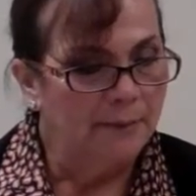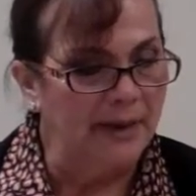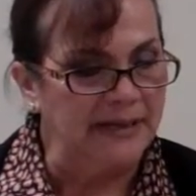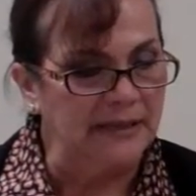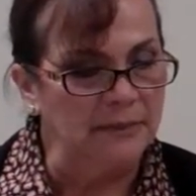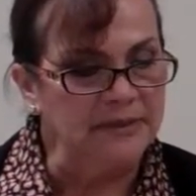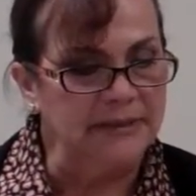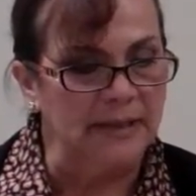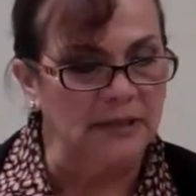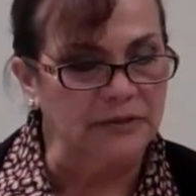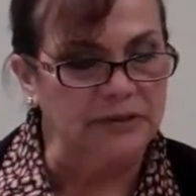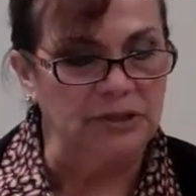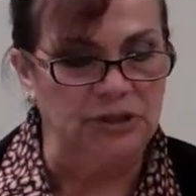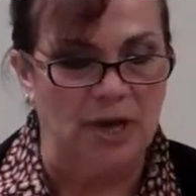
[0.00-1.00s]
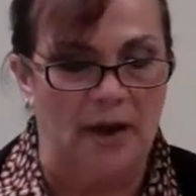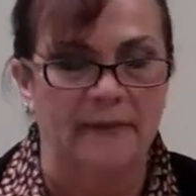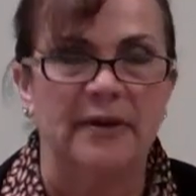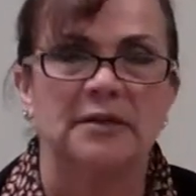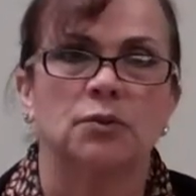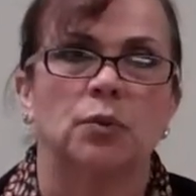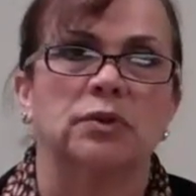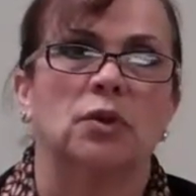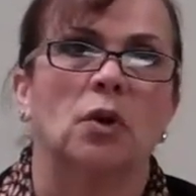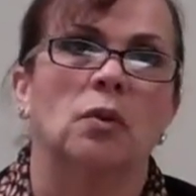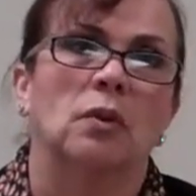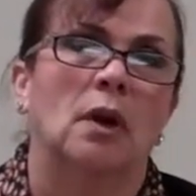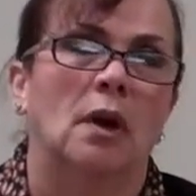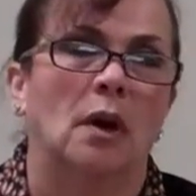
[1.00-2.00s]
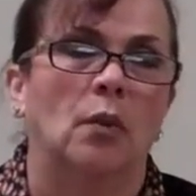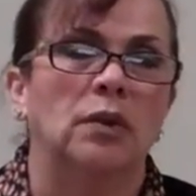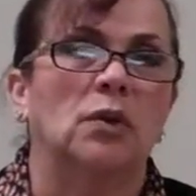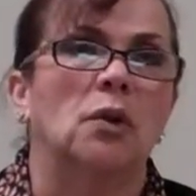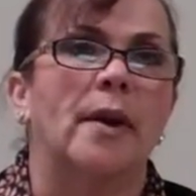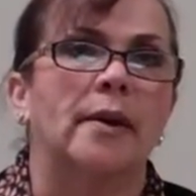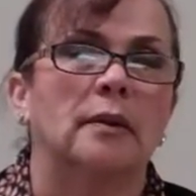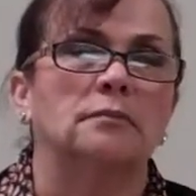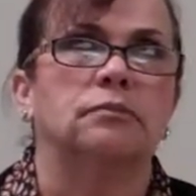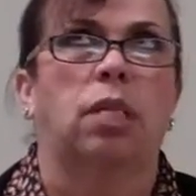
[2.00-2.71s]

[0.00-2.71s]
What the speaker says: My name is Elsy Chavez. We call back